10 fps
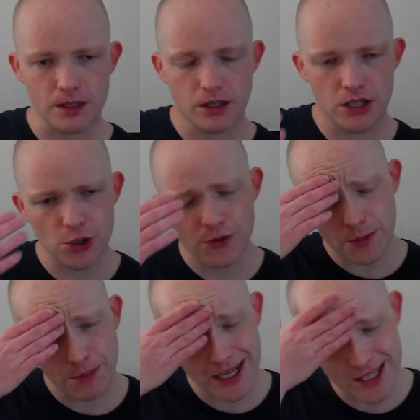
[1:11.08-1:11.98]
because over
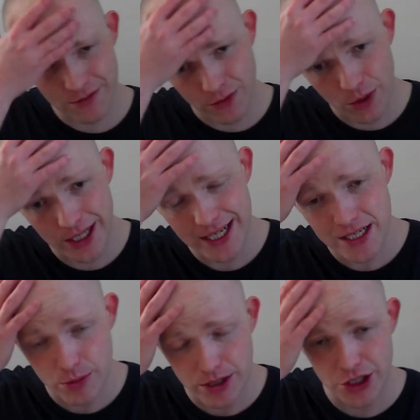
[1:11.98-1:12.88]
the past 4
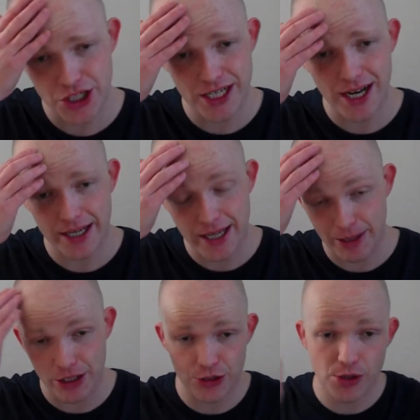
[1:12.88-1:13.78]
years with GDI, I
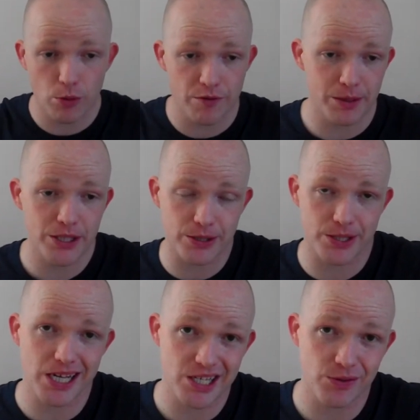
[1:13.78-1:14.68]
mean, sure, we've been
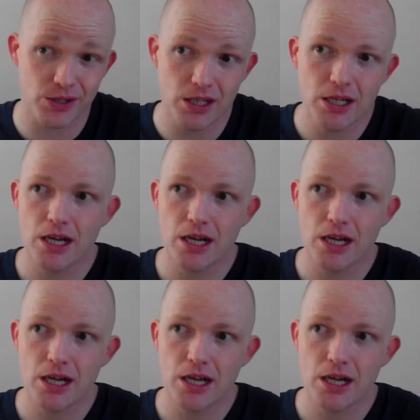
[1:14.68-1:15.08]
successful.